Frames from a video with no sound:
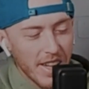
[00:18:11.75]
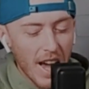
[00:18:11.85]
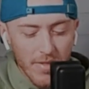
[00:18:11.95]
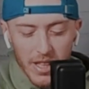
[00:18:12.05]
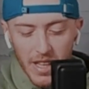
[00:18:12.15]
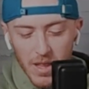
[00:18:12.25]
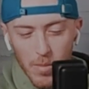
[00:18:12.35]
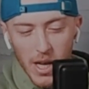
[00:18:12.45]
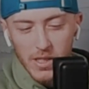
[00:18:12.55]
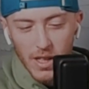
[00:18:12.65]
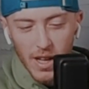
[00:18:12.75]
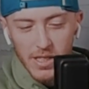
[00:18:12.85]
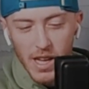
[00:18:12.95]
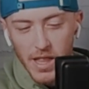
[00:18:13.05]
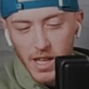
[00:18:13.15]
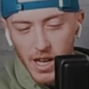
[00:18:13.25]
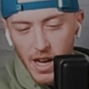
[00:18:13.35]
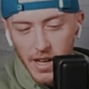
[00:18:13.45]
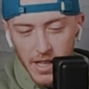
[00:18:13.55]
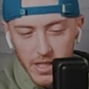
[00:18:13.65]
you have to get the best odds on the
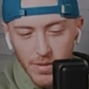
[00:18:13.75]
Canadians